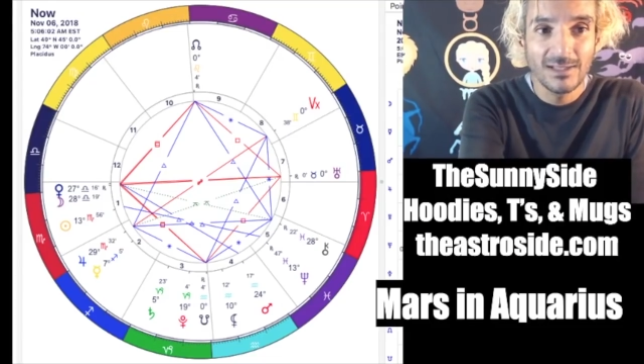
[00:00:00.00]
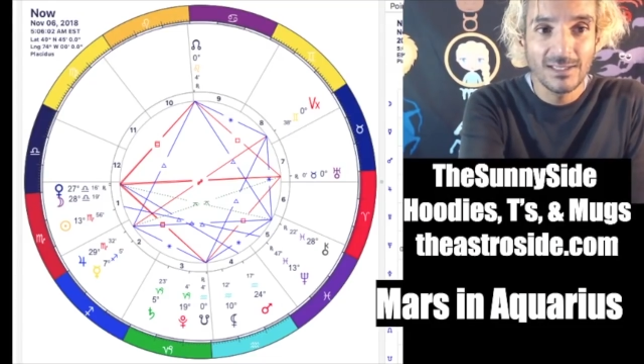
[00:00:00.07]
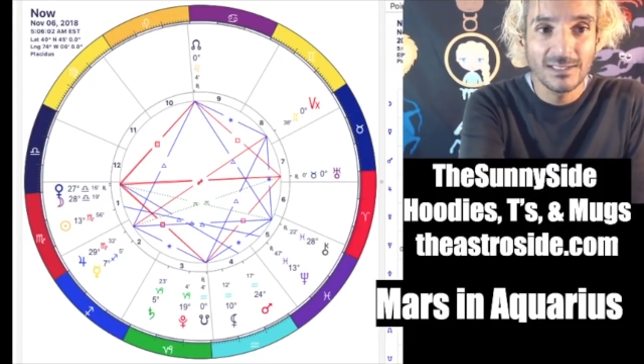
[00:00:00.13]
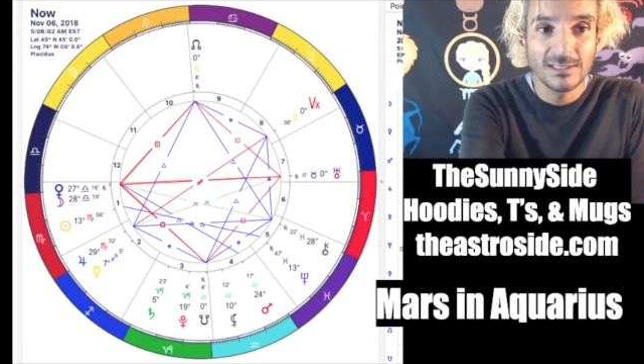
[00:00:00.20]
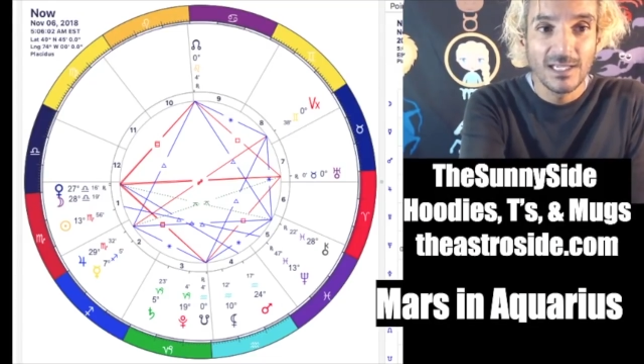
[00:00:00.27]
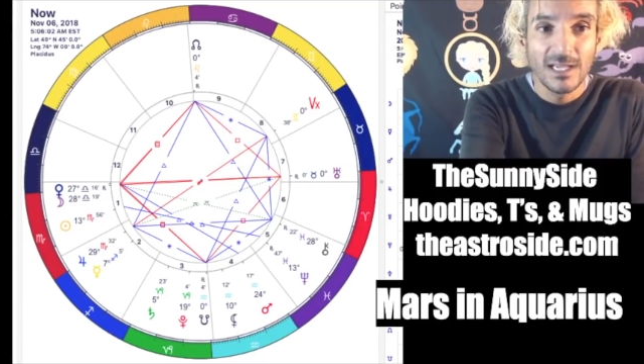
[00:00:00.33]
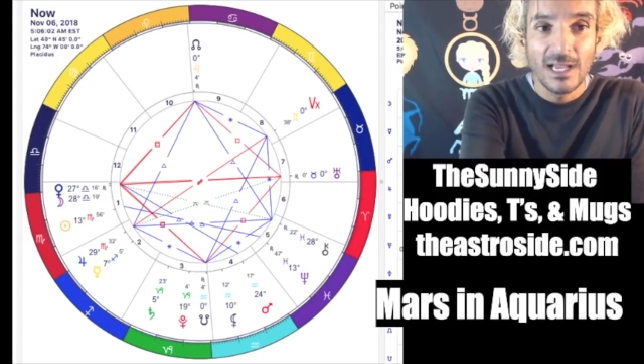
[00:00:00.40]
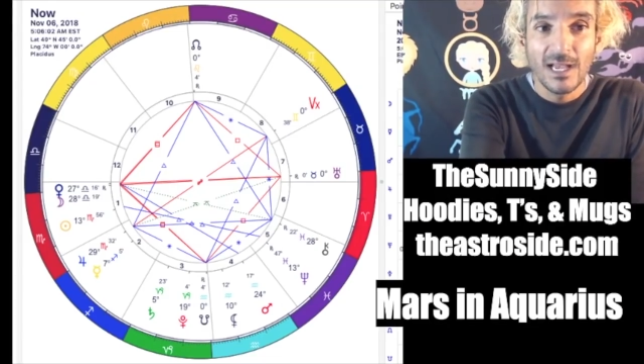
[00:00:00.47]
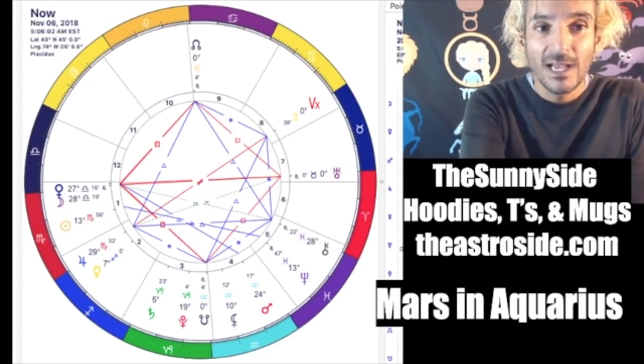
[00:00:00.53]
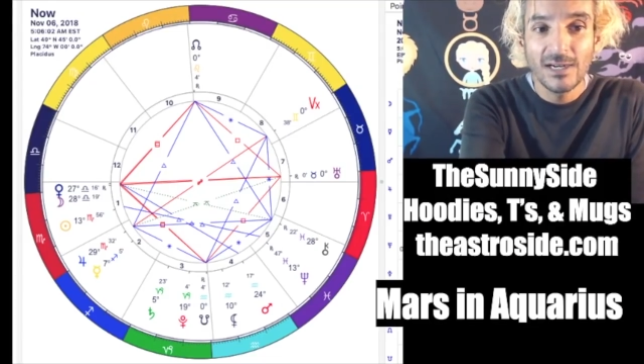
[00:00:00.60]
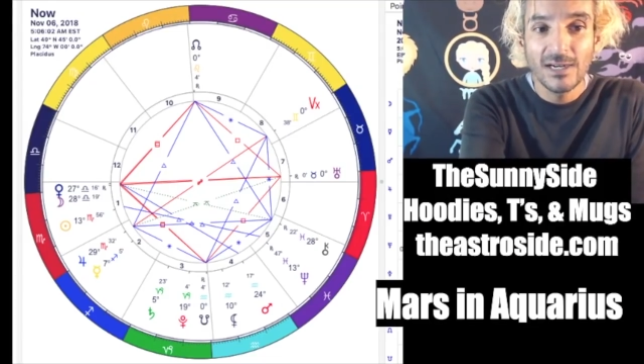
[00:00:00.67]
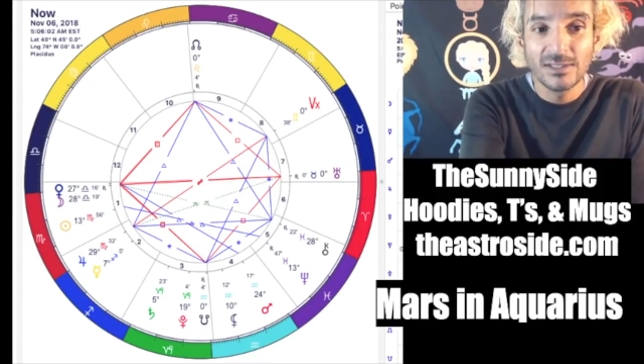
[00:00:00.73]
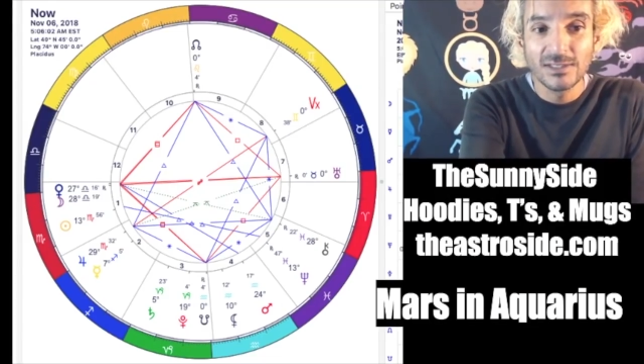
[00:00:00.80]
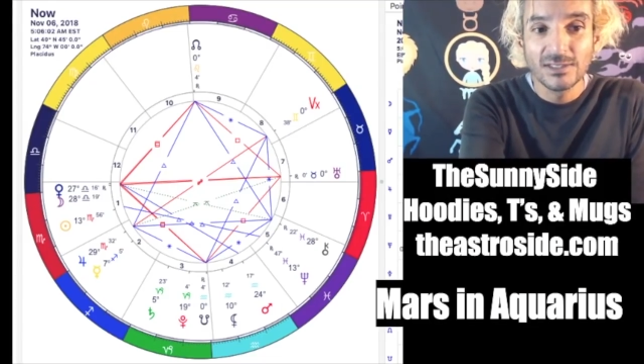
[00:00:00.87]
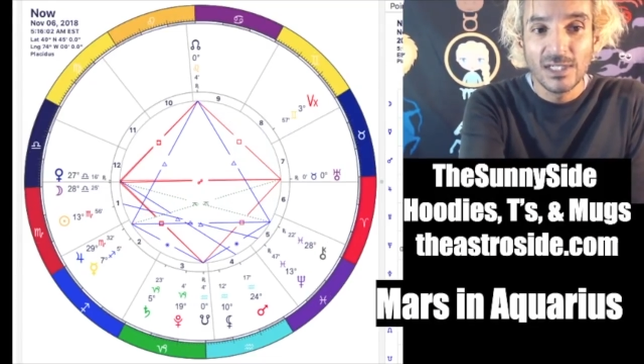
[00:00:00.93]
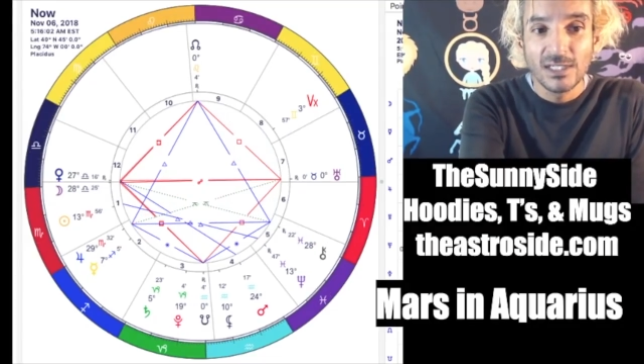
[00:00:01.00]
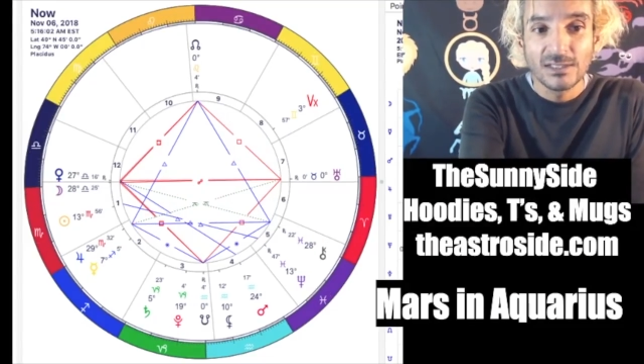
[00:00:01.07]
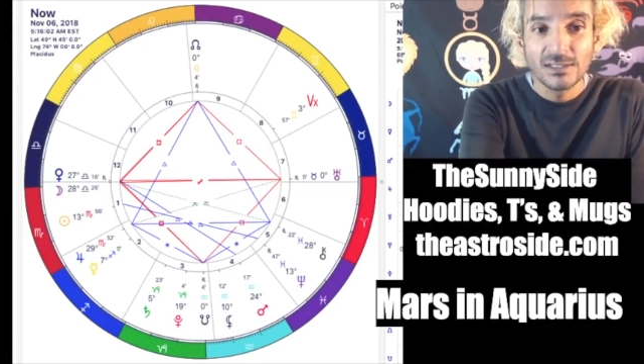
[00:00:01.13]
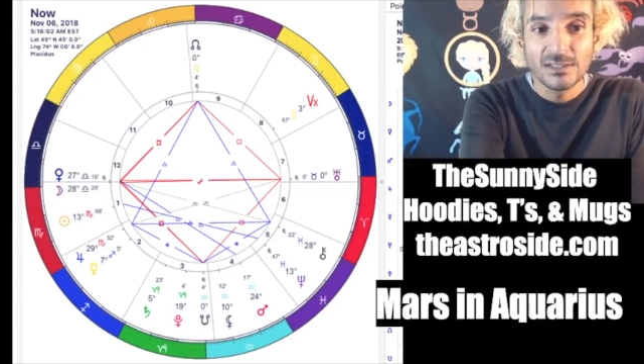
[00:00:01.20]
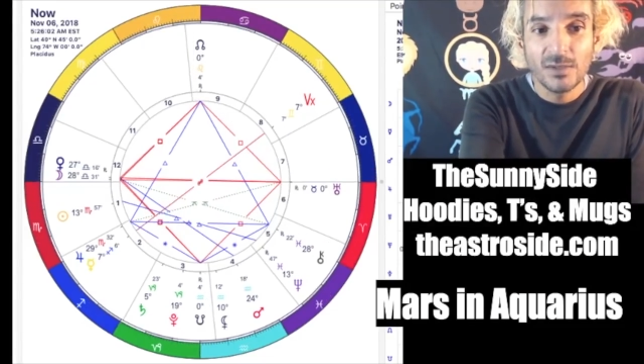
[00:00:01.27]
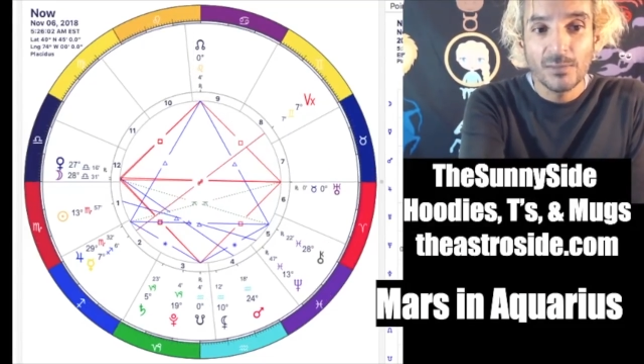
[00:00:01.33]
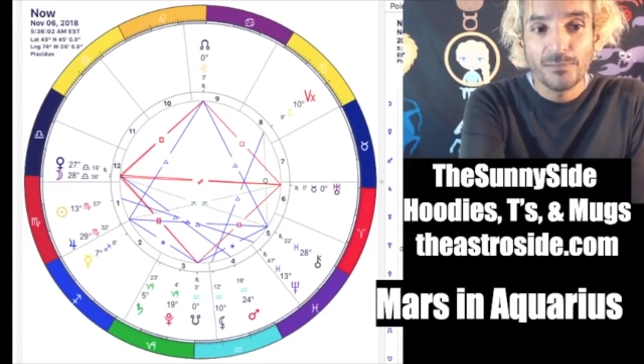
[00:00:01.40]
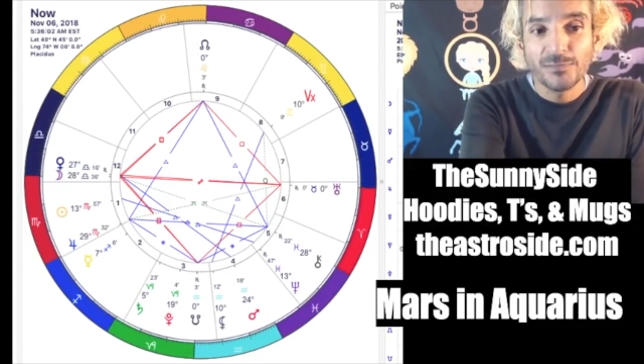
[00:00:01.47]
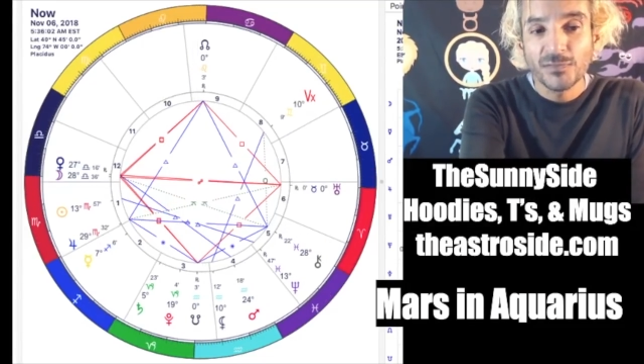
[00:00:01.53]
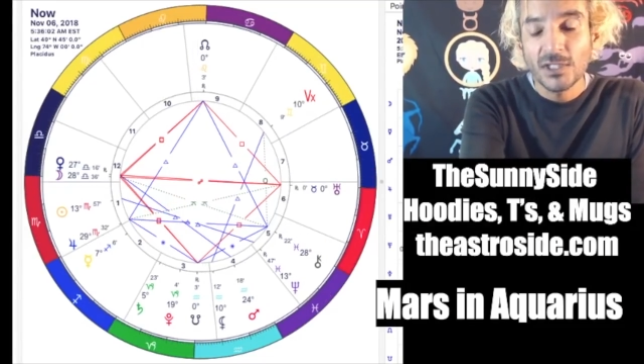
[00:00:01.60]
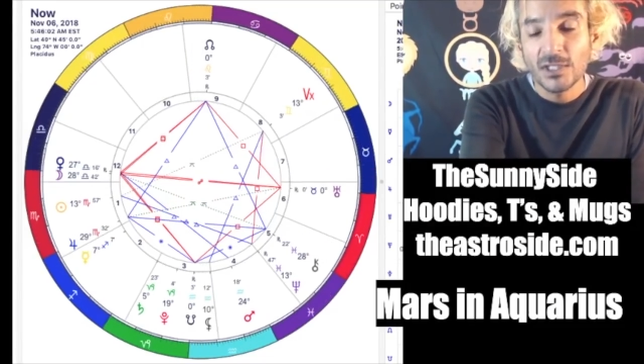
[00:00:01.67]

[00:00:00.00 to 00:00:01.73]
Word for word: how that. Anyways, so